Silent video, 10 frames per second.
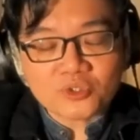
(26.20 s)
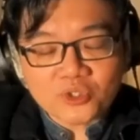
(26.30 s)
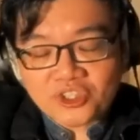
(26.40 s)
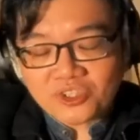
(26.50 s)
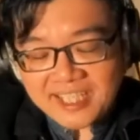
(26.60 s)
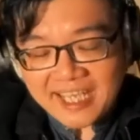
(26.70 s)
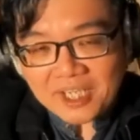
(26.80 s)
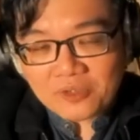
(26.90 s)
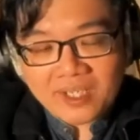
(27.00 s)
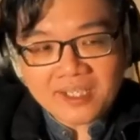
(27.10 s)
social
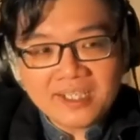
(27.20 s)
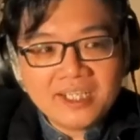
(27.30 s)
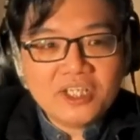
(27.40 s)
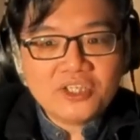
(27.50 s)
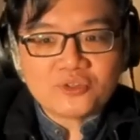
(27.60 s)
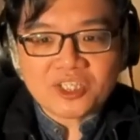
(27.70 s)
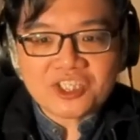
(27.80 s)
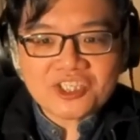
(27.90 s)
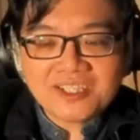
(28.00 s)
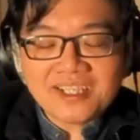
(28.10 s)
gathering.
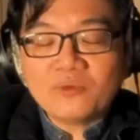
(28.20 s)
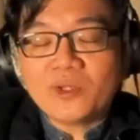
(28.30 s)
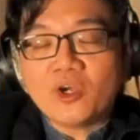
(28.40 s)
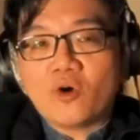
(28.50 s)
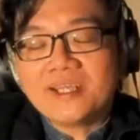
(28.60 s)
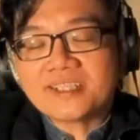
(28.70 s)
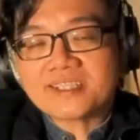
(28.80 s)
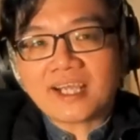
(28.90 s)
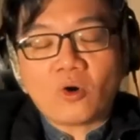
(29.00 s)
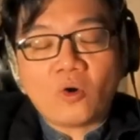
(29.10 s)
Traditionally, we
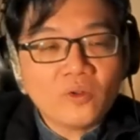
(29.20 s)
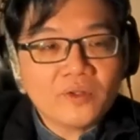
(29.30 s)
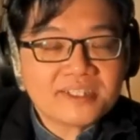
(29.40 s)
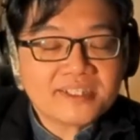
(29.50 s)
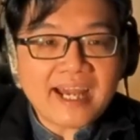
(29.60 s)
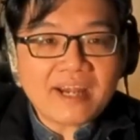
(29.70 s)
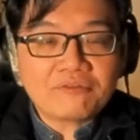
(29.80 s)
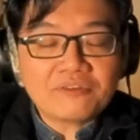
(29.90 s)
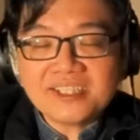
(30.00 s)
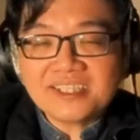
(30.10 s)
always hold this
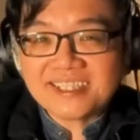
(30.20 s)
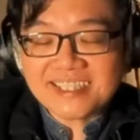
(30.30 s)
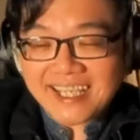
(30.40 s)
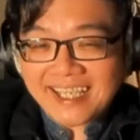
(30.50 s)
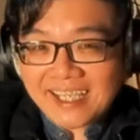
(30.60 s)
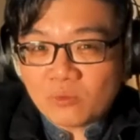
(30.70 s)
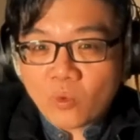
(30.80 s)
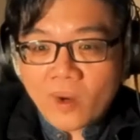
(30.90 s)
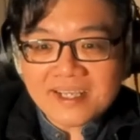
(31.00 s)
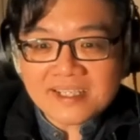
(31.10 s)
every second
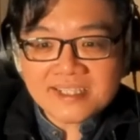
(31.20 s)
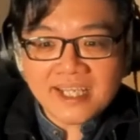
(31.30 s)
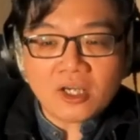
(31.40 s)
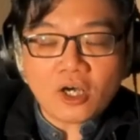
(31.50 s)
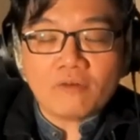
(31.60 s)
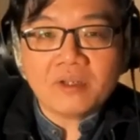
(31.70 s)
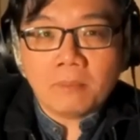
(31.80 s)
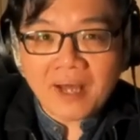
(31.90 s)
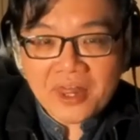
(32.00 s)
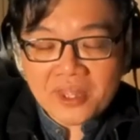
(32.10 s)
Wednesday of the
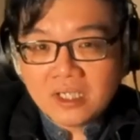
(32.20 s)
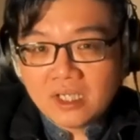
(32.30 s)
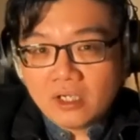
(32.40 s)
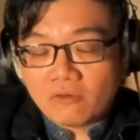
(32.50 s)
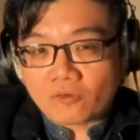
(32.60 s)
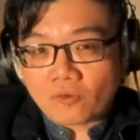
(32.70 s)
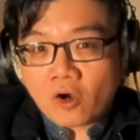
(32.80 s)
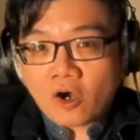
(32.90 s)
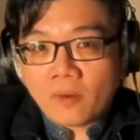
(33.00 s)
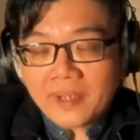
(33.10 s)
month
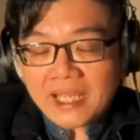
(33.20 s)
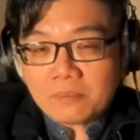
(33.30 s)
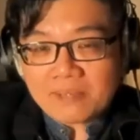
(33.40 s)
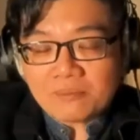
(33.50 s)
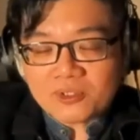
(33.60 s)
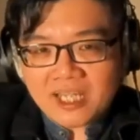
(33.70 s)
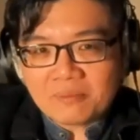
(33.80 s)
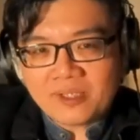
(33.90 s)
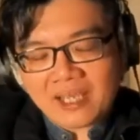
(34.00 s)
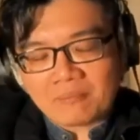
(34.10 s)
from 8 p.m. to 10
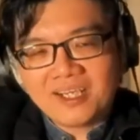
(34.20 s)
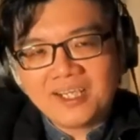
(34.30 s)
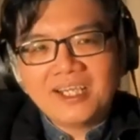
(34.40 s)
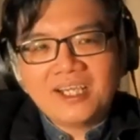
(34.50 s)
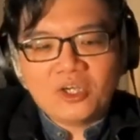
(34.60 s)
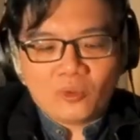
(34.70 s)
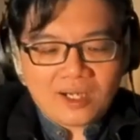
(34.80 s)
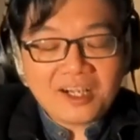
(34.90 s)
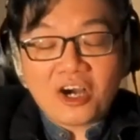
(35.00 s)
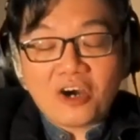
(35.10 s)
p.m.
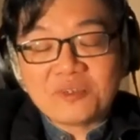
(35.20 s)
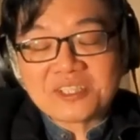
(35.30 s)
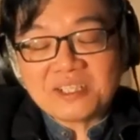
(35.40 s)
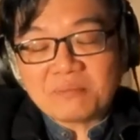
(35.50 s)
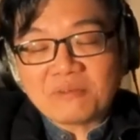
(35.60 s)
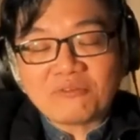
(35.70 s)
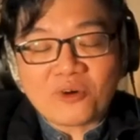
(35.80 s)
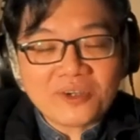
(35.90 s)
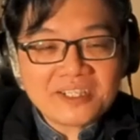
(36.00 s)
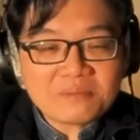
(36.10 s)
Well, obviously,
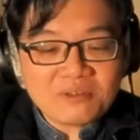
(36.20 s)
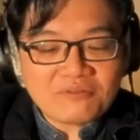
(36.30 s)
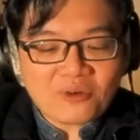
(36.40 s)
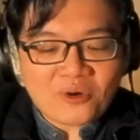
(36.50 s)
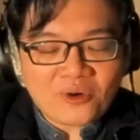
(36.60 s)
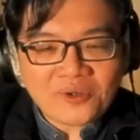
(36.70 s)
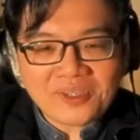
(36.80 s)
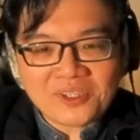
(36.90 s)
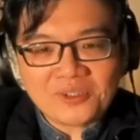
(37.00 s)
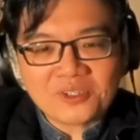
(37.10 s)
before this, before
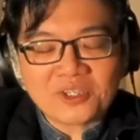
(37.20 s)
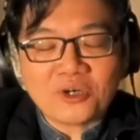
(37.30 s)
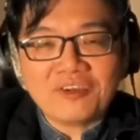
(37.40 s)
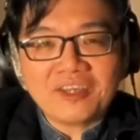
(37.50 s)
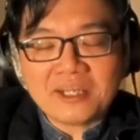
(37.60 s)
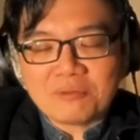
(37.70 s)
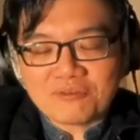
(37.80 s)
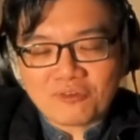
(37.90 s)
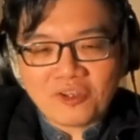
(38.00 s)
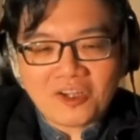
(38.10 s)
you know COVID and
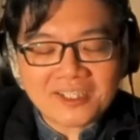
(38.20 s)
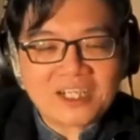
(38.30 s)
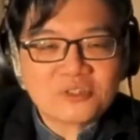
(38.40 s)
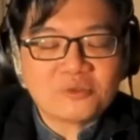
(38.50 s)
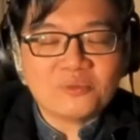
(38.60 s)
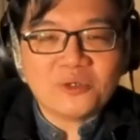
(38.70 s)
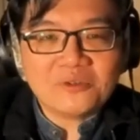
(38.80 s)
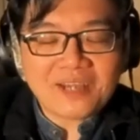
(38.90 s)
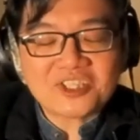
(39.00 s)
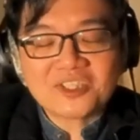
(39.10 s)
before lockdowns, we
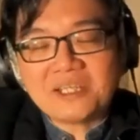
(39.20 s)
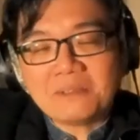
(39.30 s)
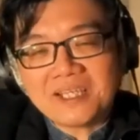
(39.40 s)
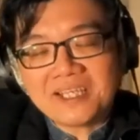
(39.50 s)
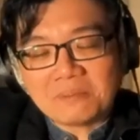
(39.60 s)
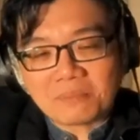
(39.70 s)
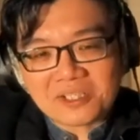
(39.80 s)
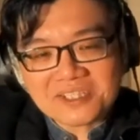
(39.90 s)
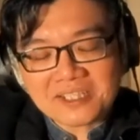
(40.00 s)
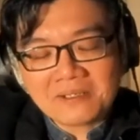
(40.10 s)
would actually meet in
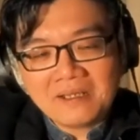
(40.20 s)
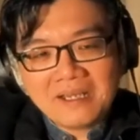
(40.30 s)
person